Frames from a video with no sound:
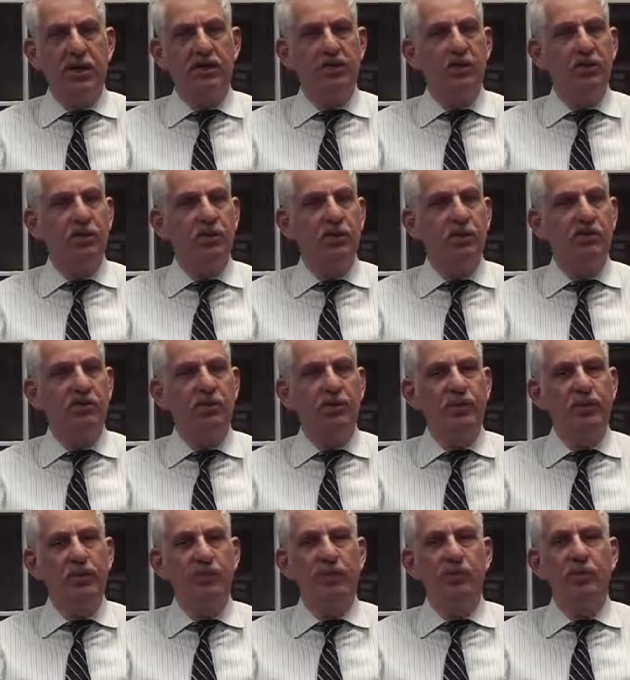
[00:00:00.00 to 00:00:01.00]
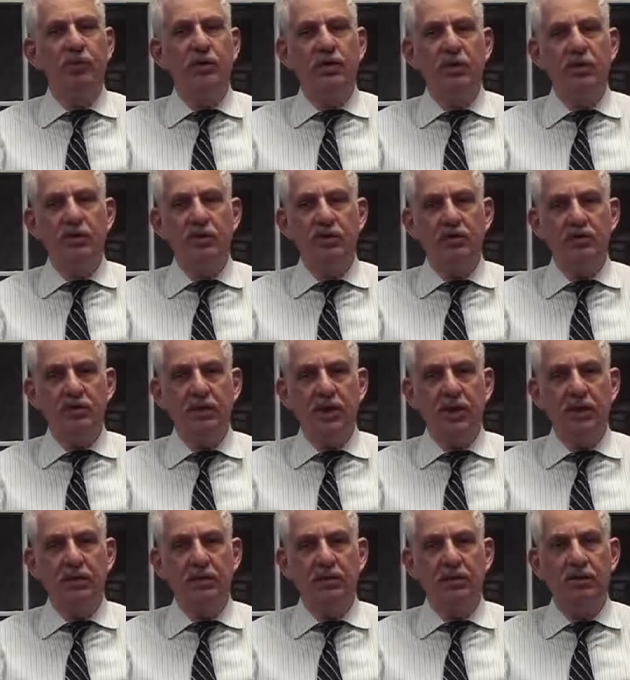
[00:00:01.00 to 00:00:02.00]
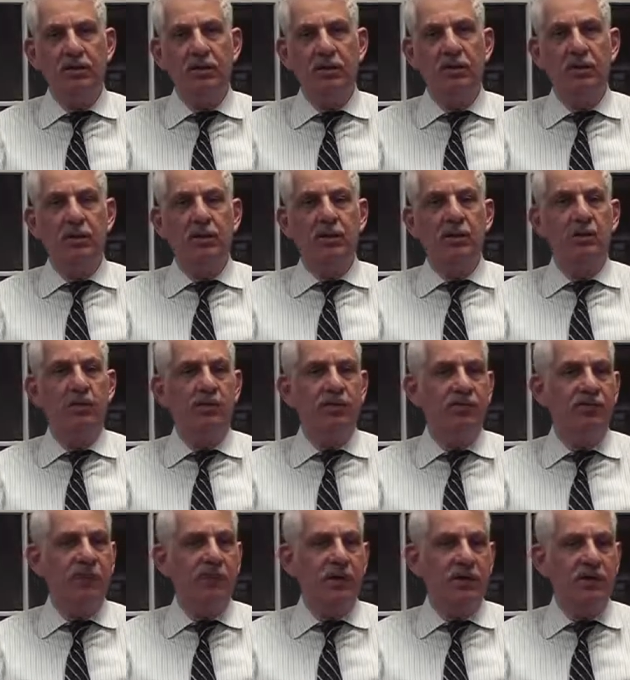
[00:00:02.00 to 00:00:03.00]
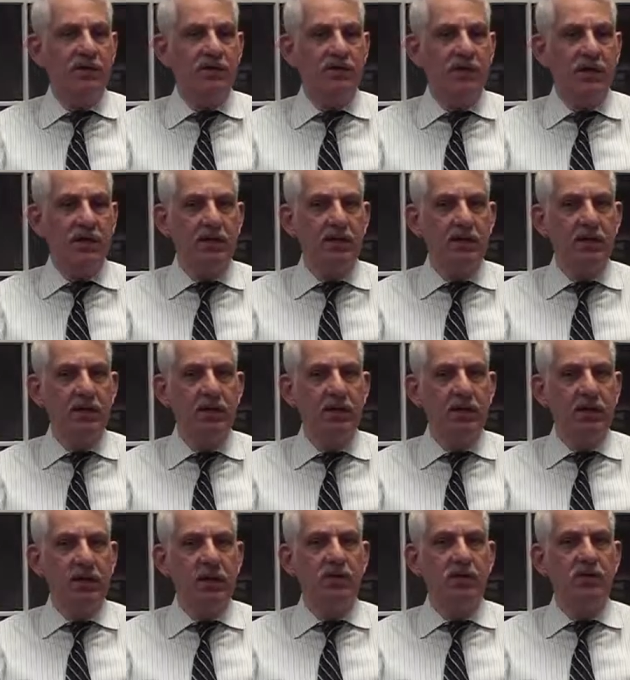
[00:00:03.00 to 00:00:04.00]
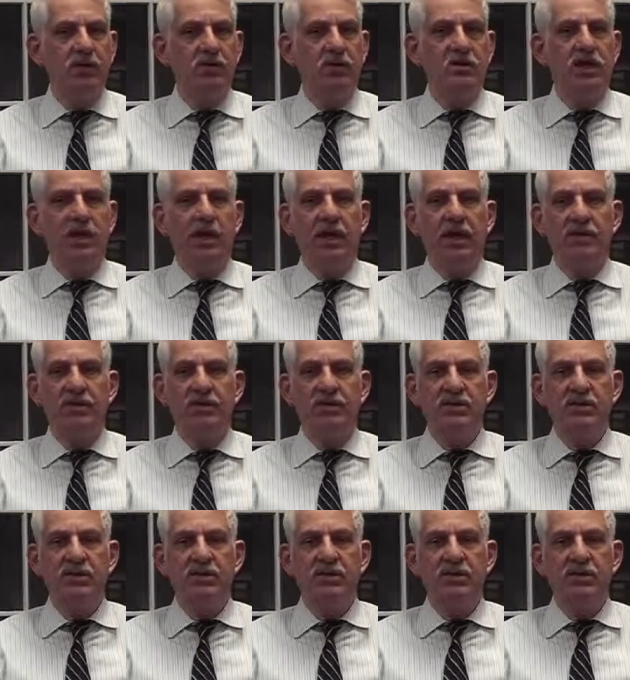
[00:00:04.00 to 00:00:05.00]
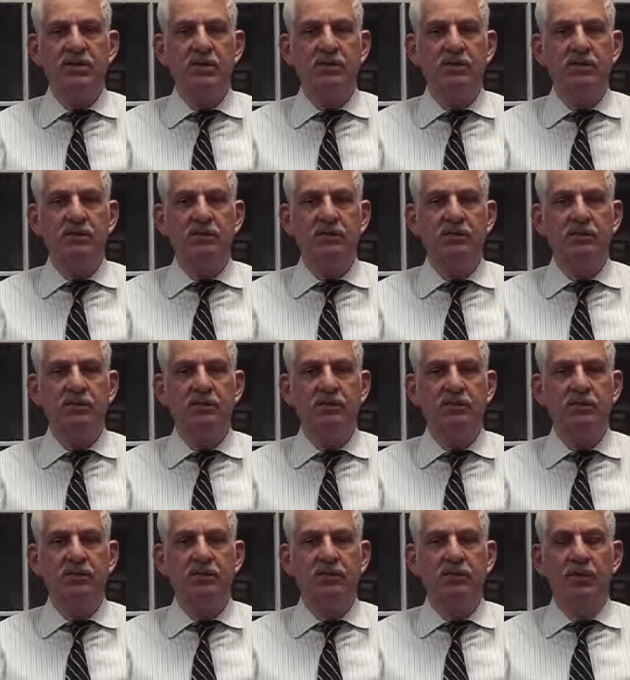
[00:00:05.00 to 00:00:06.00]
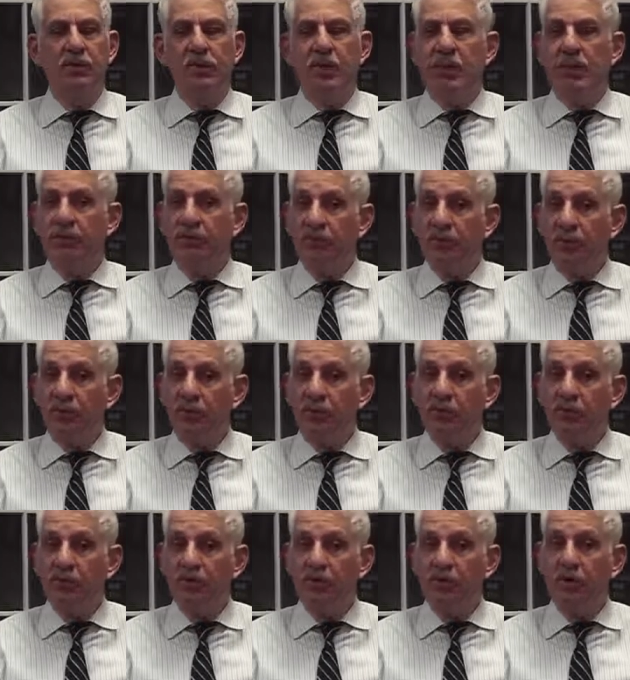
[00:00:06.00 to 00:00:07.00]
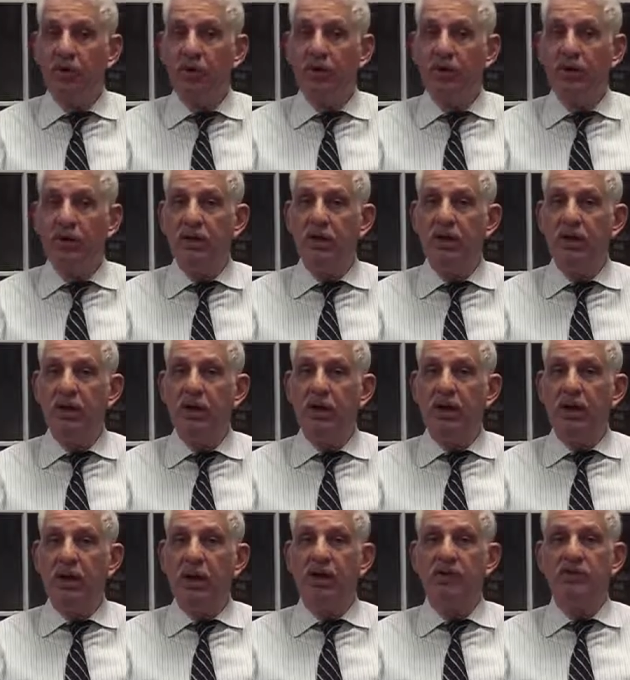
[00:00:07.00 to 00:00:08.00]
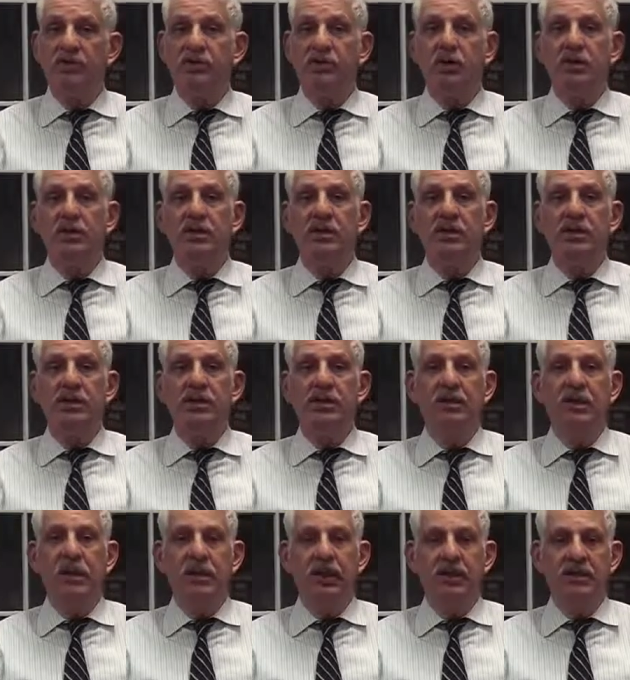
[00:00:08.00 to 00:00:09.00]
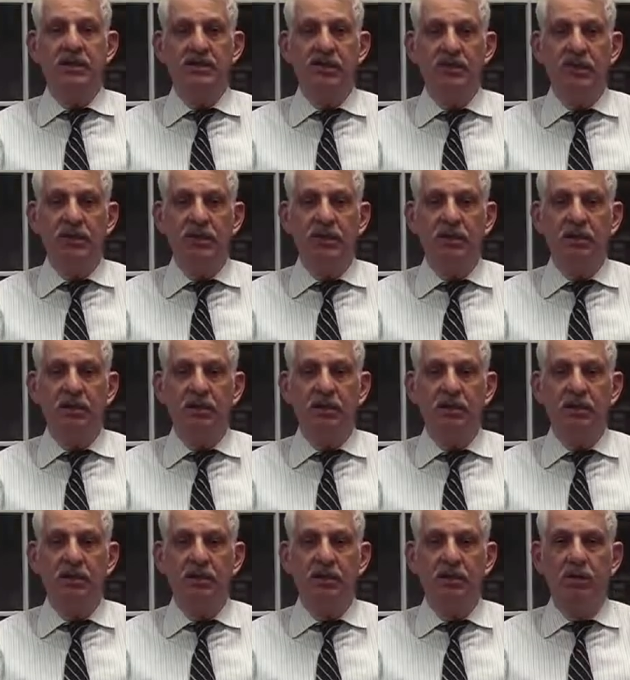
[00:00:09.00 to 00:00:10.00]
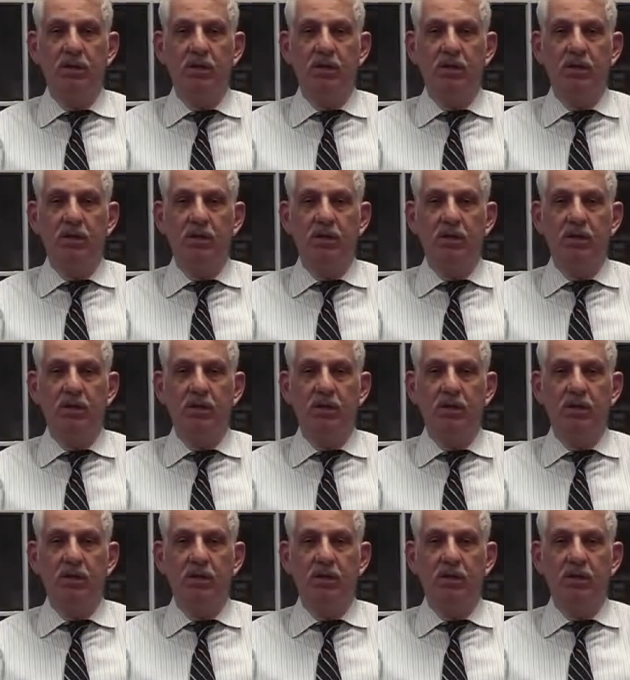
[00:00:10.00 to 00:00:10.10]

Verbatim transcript: It's approved for people who are nearsighted, who are farsighted, and those that have astigmatism. If you're over 40 and you've started to need glasses for near,